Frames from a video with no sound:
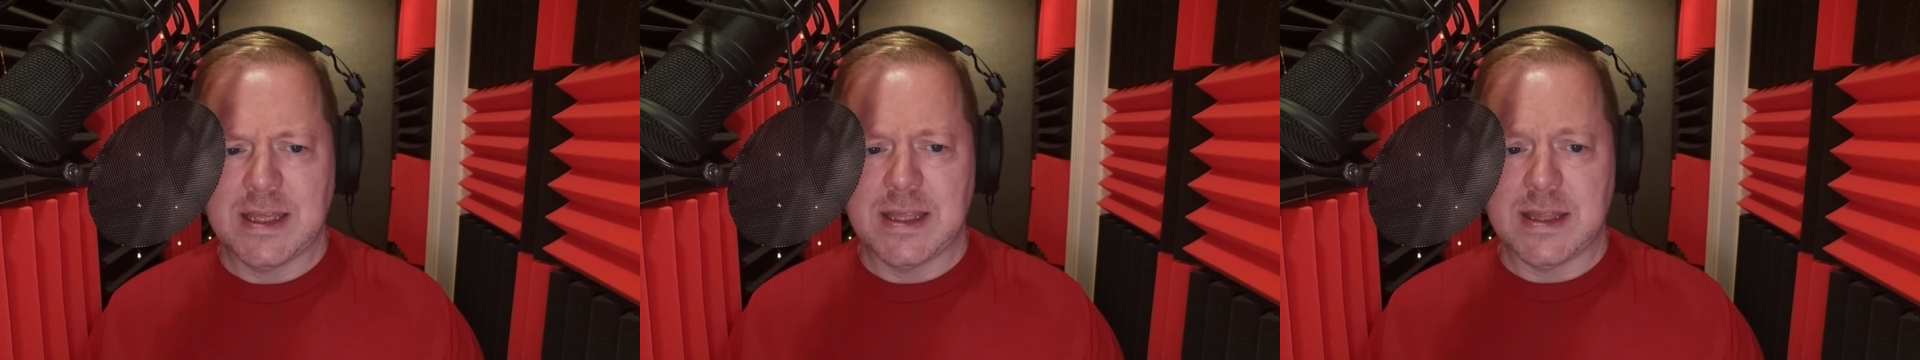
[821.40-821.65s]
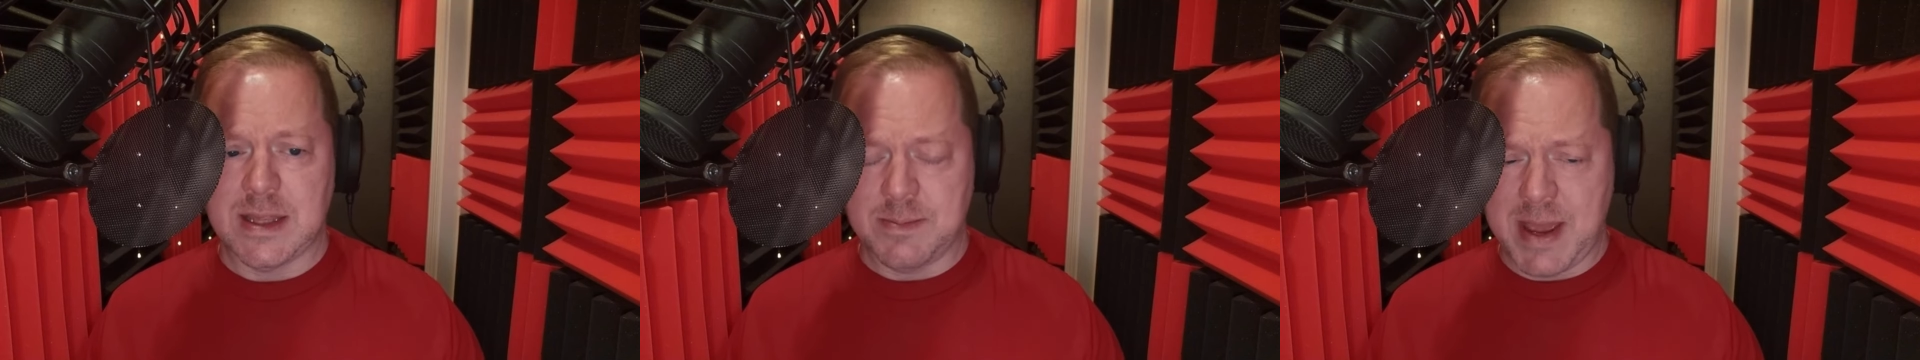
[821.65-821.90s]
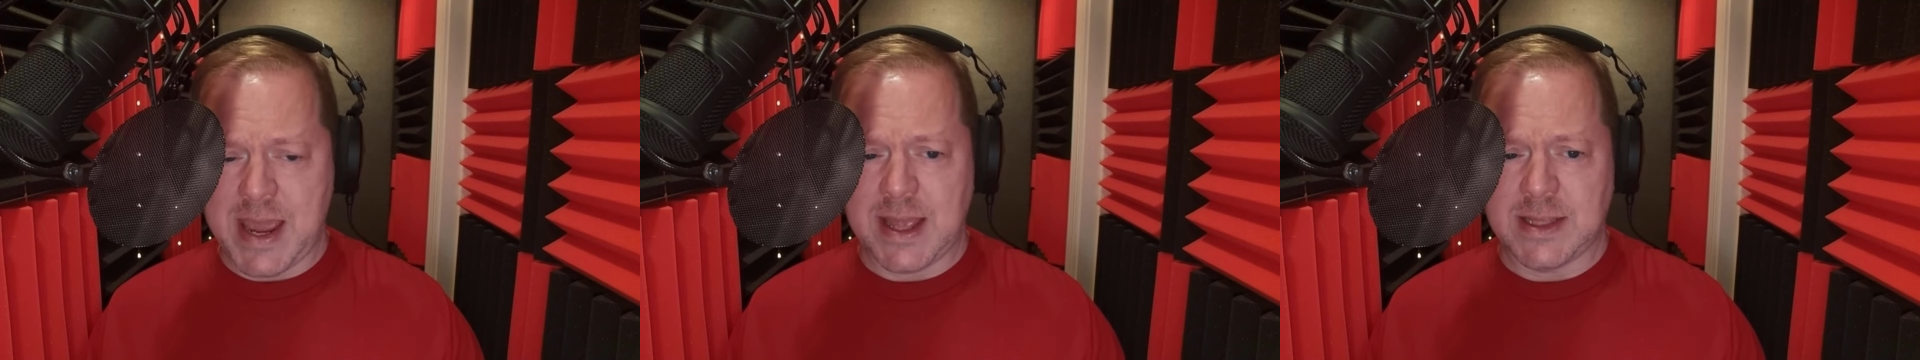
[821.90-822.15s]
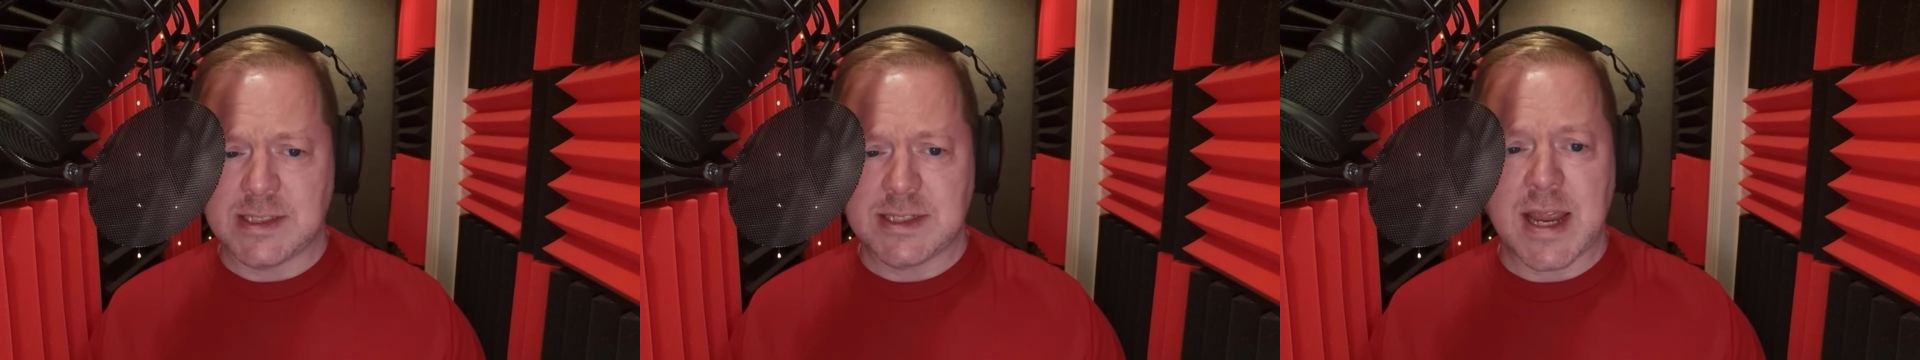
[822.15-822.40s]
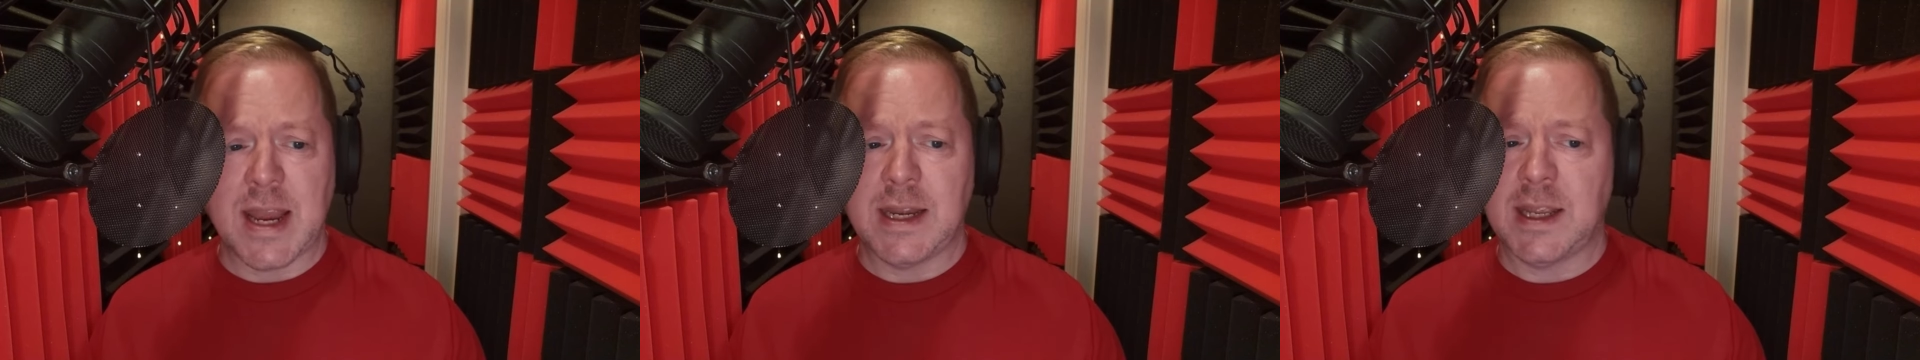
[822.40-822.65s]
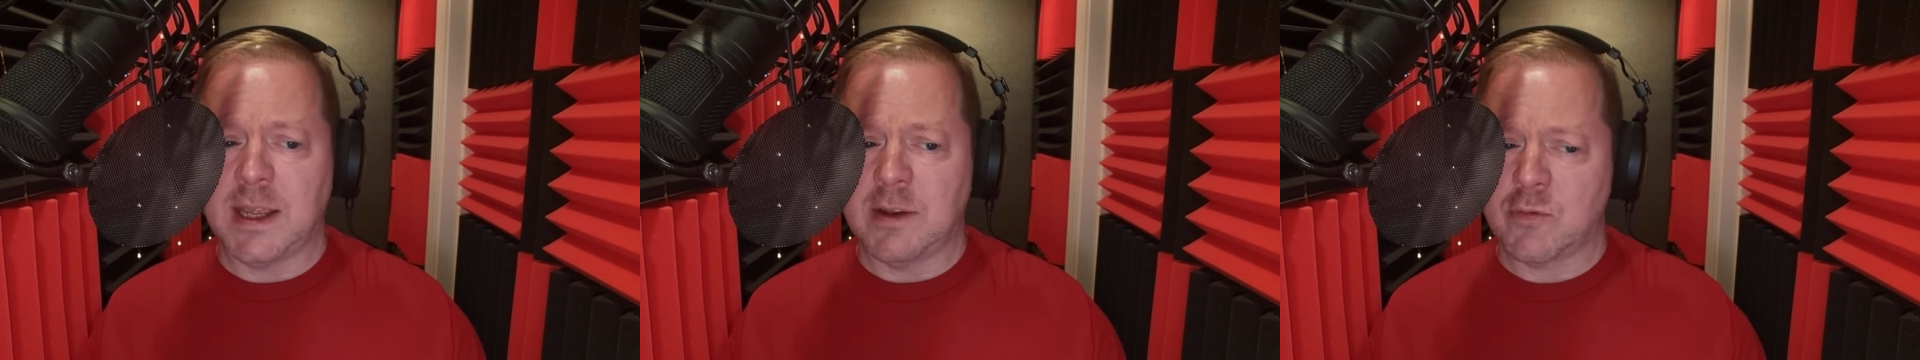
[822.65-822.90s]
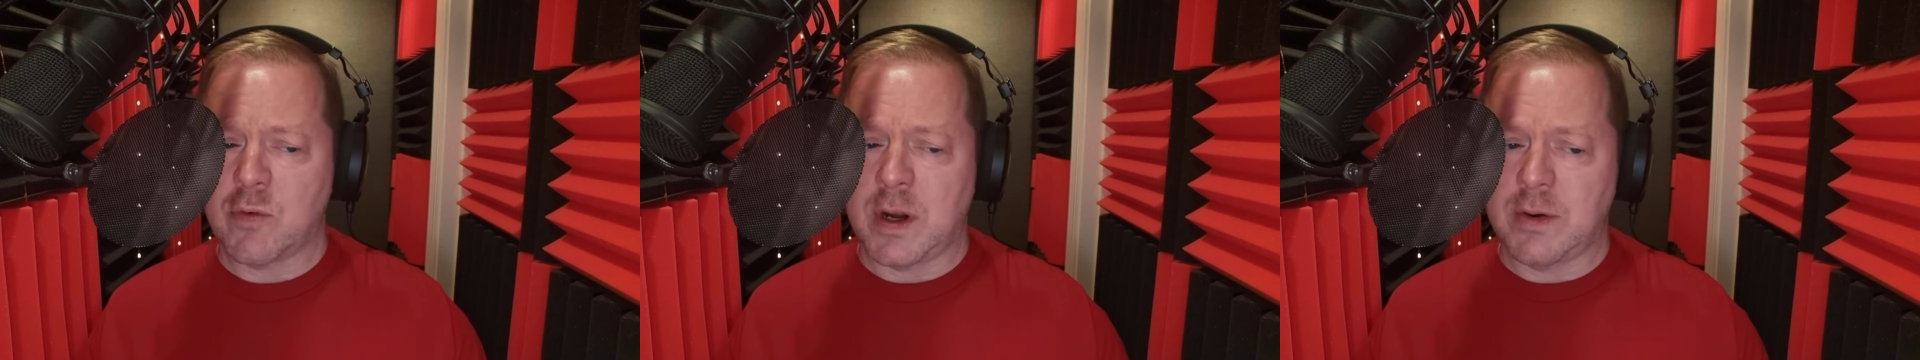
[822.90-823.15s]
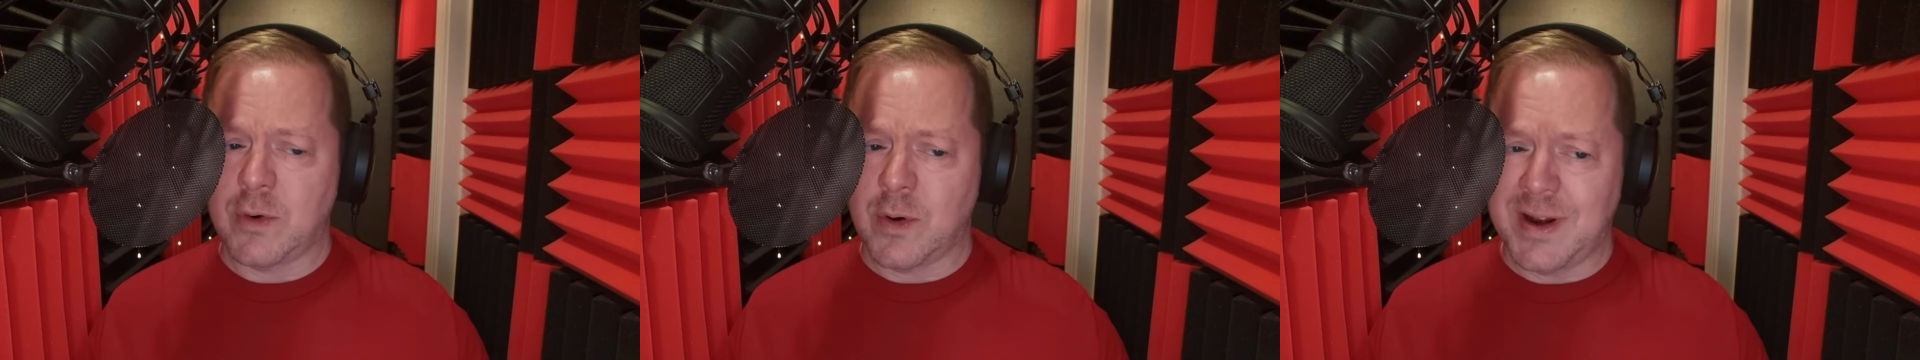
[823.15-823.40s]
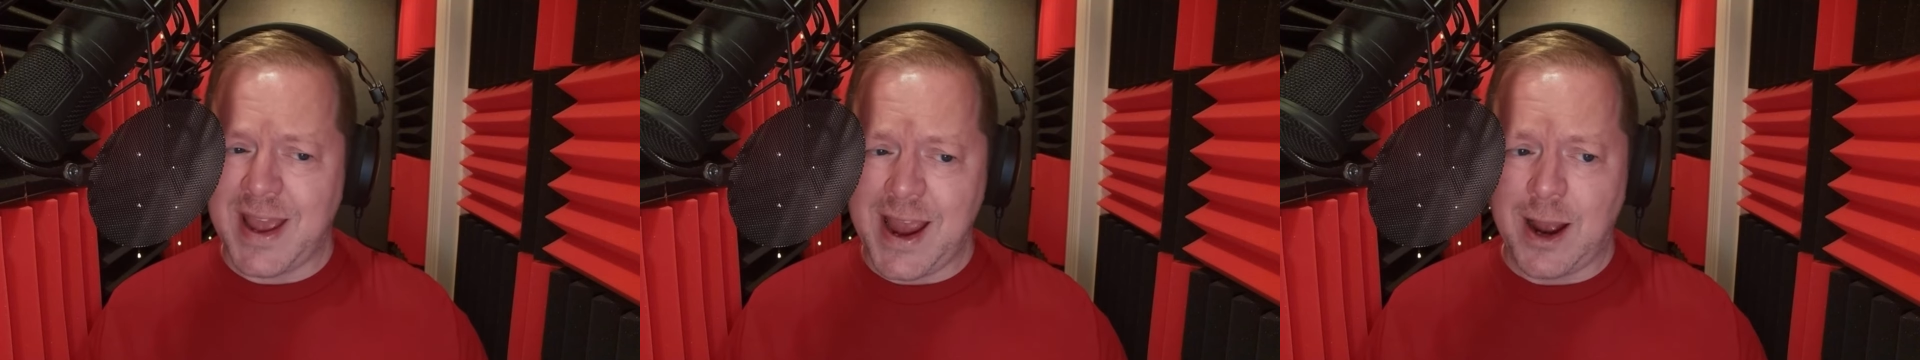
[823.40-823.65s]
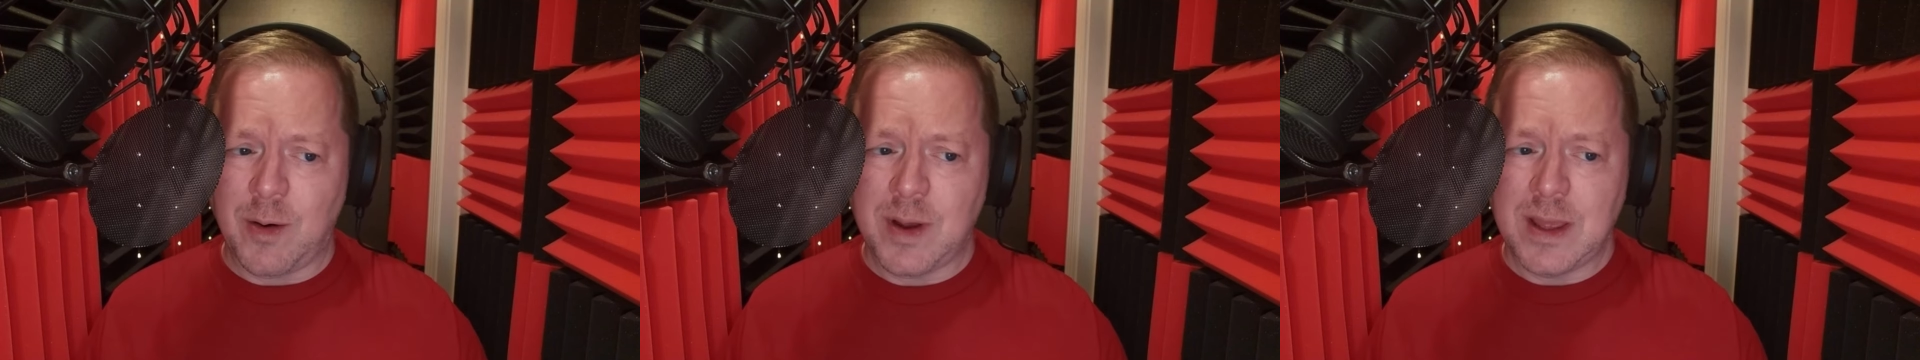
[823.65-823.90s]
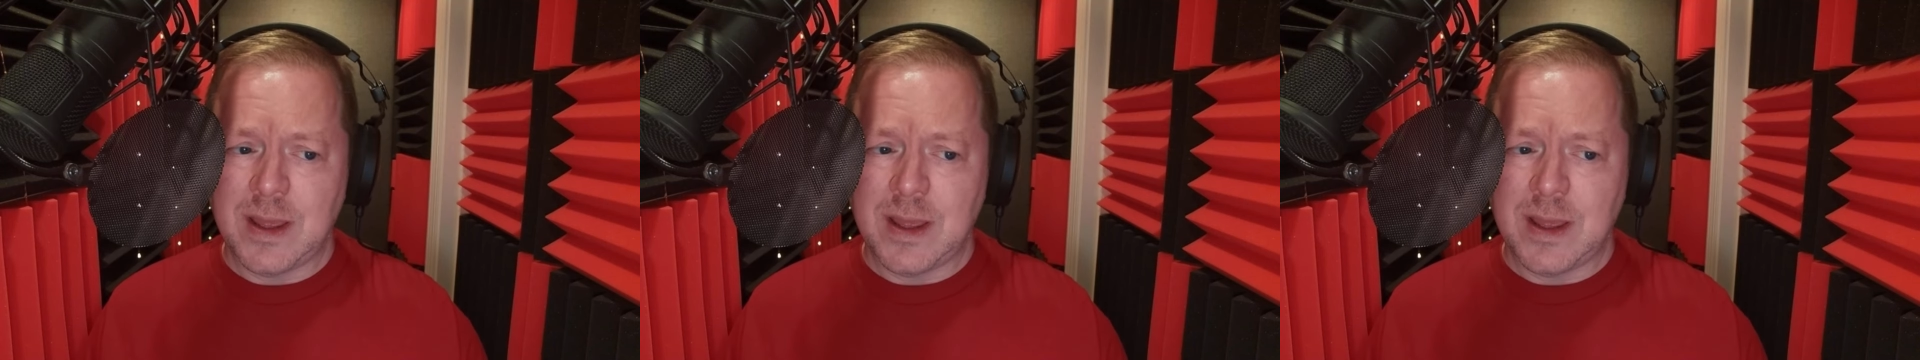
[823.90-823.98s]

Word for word: The man standing in front of her now,